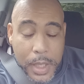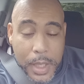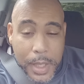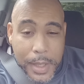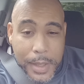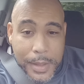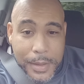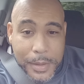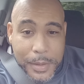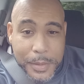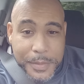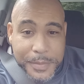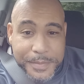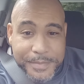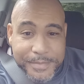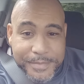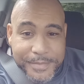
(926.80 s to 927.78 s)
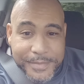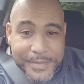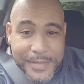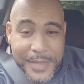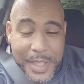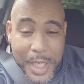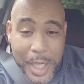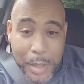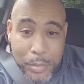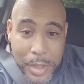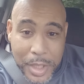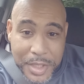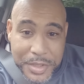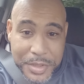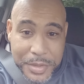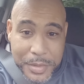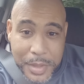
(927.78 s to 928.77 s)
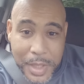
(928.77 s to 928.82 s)
Anywho, God
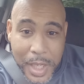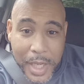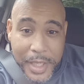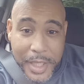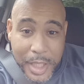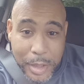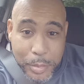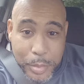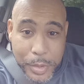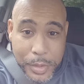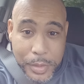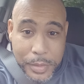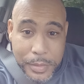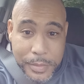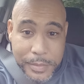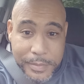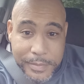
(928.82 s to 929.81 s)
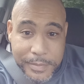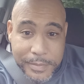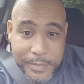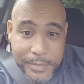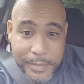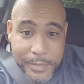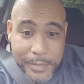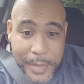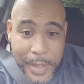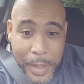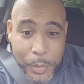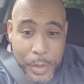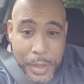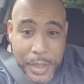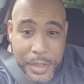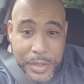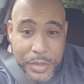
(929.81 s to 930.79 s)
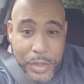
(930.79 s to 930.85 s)
bless you. God keep you. And
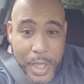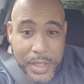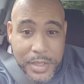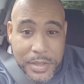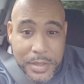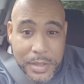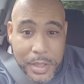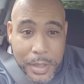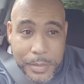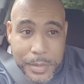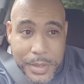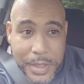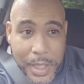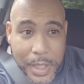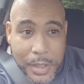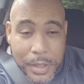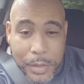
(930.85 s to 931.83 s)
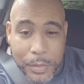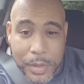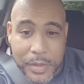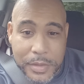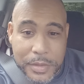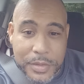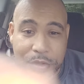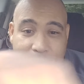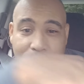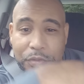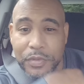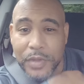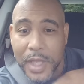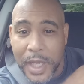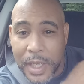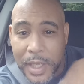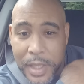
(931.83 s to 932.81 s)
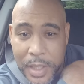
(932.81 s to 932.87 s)
when the distractions come, just say, you know what? Shoot,
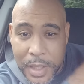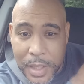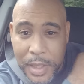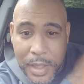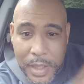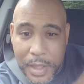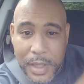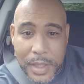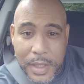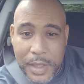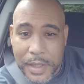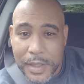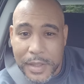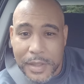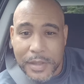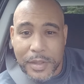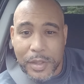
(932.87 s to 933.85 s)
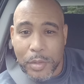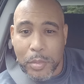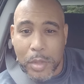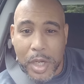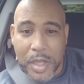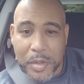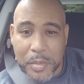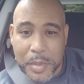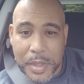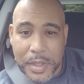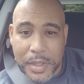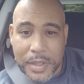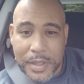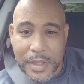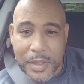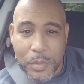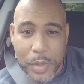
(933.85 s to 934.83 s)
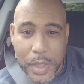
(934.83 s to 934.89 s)
fly. Don't bother
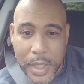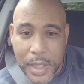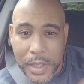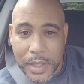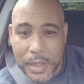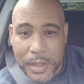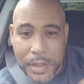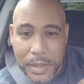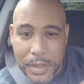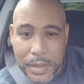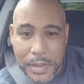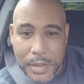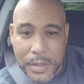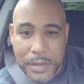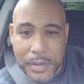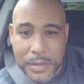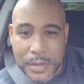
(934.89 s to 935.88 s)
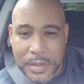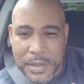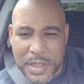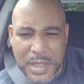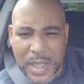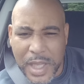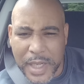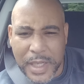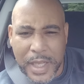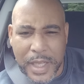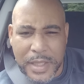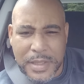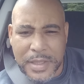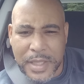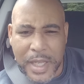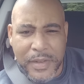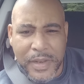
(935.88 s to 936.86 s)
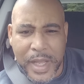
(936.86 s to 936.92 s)
me. Get away. Just like that.
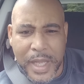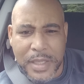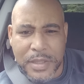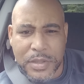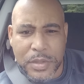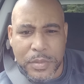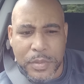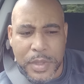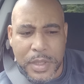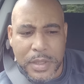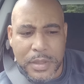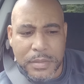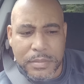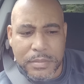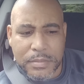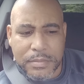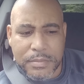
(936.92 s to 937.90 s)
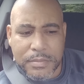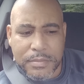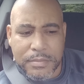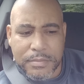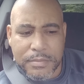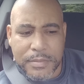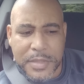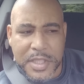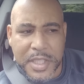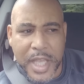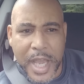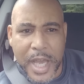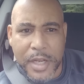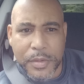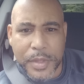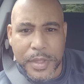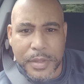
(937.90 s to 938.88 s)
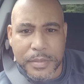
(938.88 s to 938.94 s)
Just have the attitude with it.
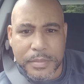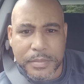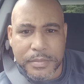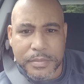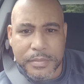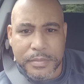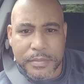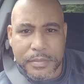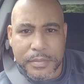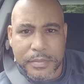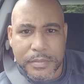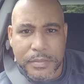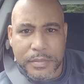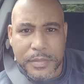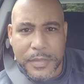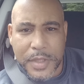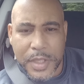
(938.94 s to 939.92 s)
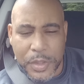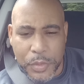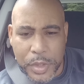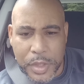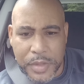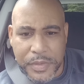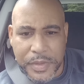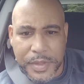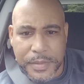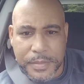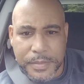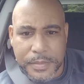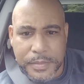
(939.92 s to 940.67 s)
Scatter it. Get rid of it.